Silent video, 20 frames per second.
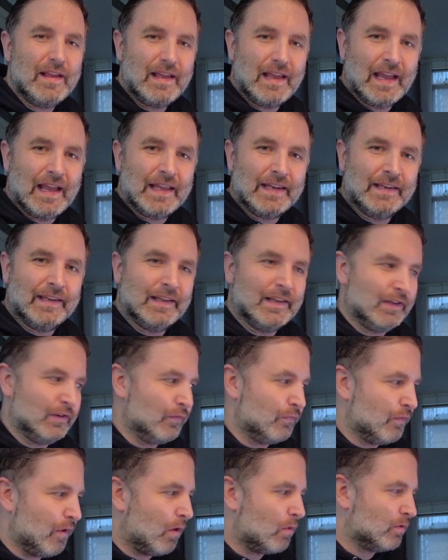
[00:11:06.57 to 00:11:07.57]
And
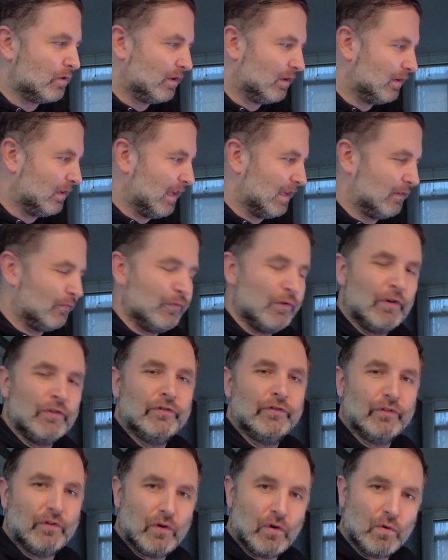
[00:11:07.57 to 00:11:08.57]
the road that
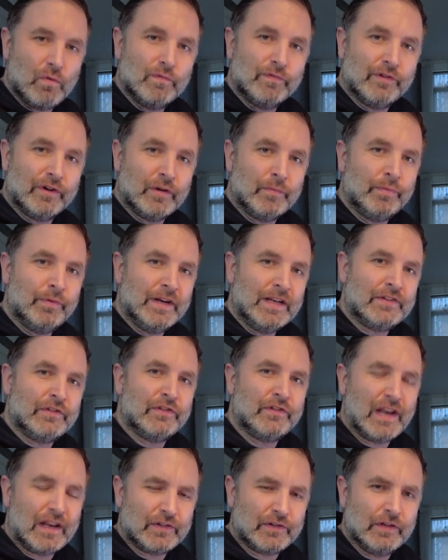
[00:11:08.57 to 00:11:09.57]
runs over the bridge
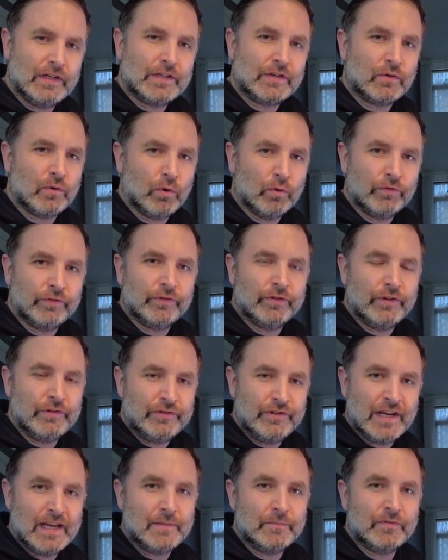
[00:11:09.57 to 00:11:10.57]
is actually called the
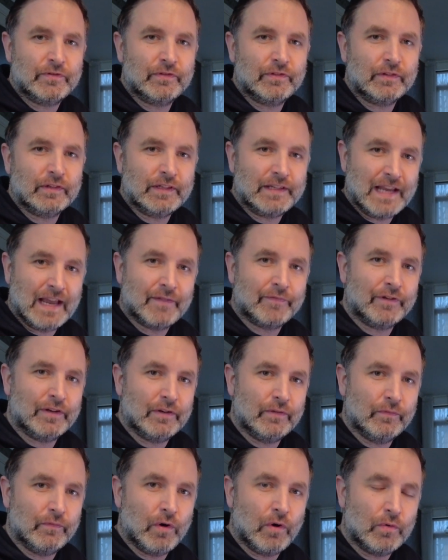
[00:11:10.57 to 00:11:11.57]
James
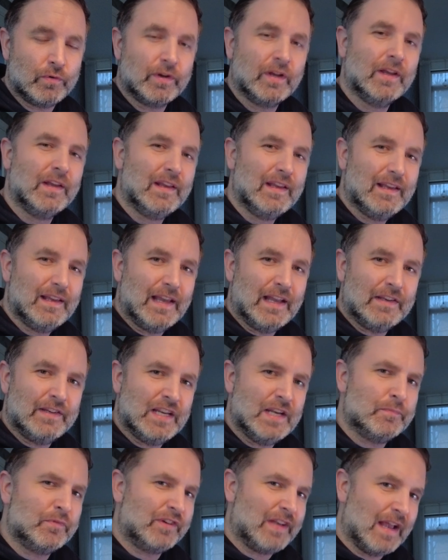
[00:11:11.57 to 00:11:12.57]
Gavin Road. And
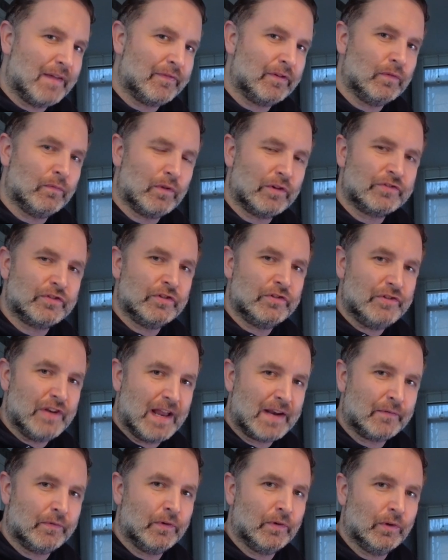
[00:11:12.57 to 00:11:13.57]
James Gavin was the
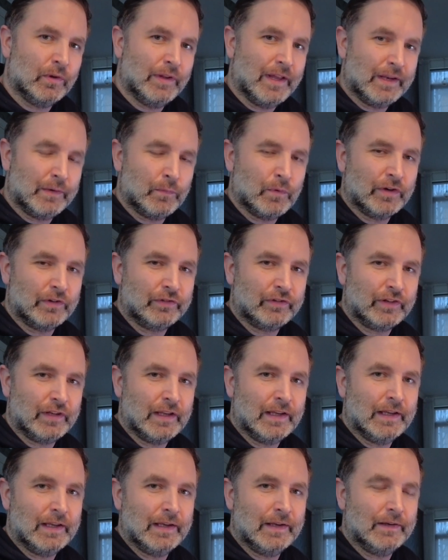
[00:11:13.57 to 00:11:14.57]
general that was
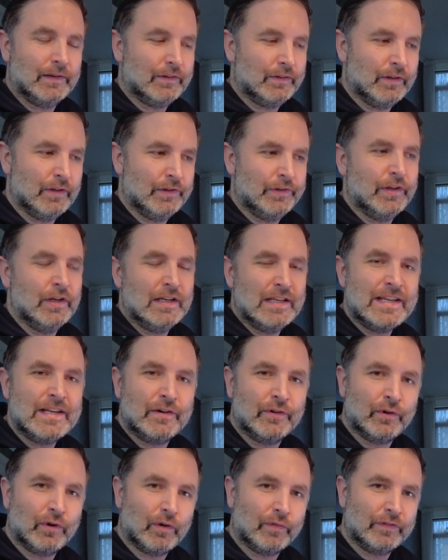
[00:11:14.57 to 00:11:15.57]
the
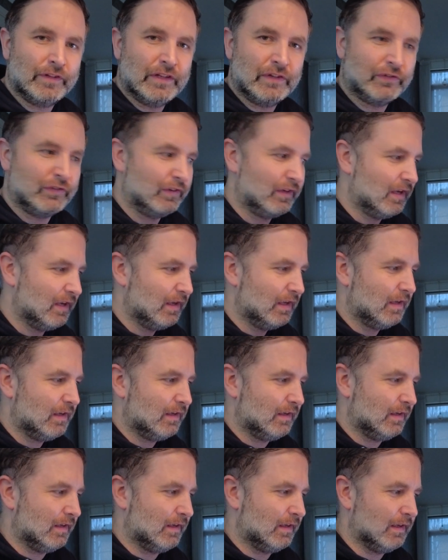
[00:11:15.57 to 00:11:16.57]
leader of this,
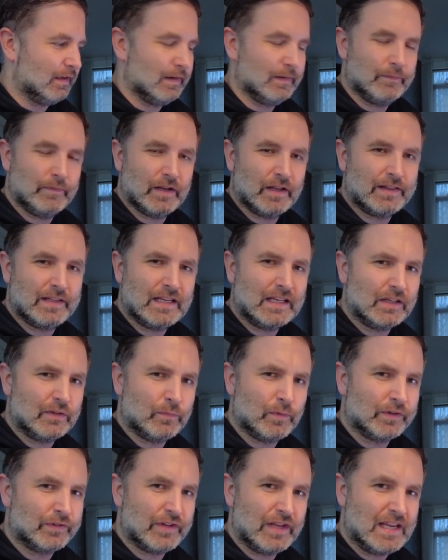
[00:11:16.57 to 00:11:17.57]
I think
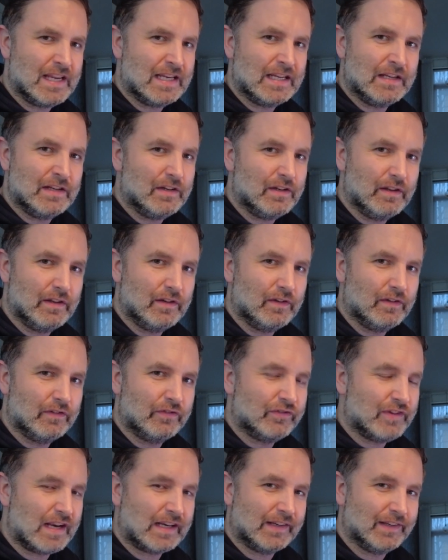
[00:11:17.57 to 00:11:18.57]
it was the
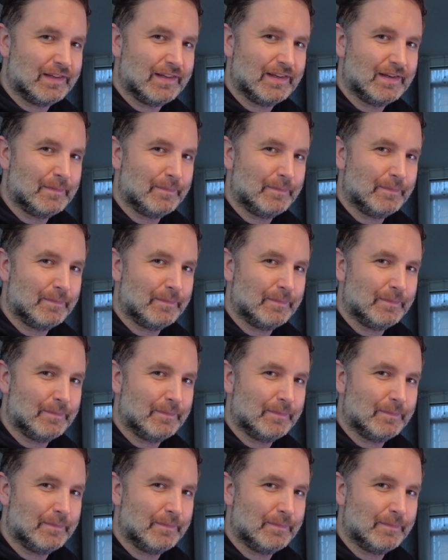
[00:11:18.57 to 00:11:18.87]
82nd